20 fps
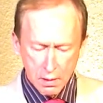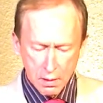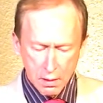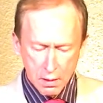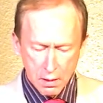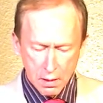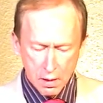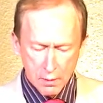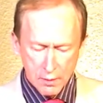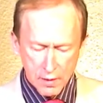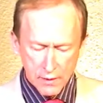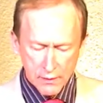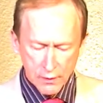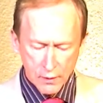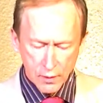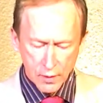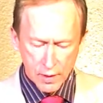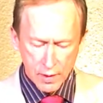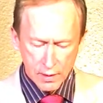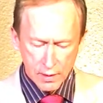you must
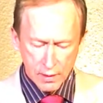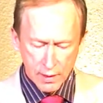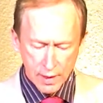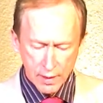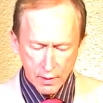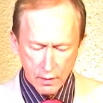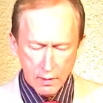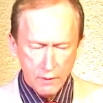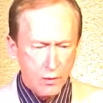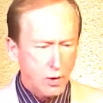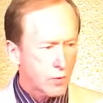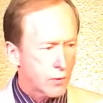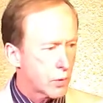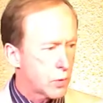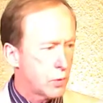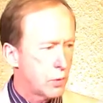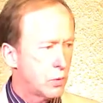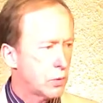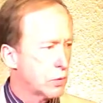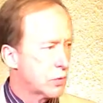first let go of all the
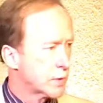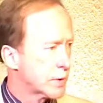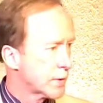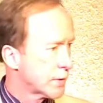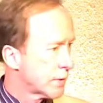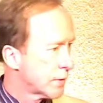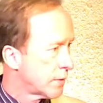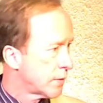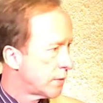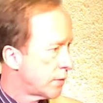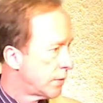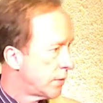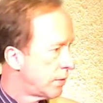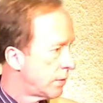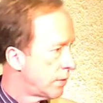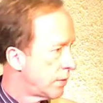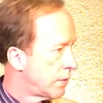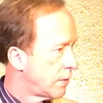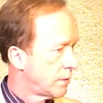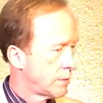who's.
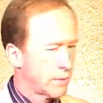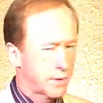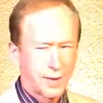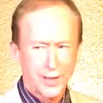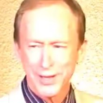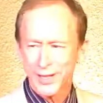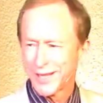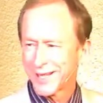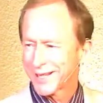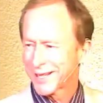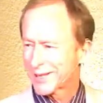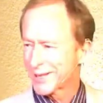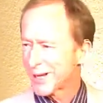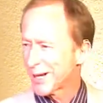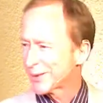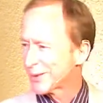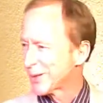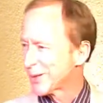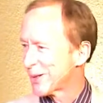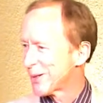Sounds like a Dr.
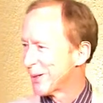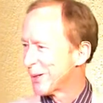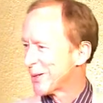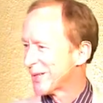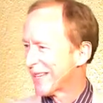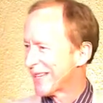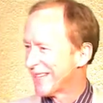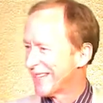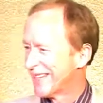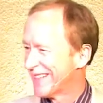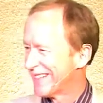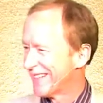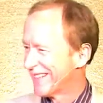Seuss, doesn't it?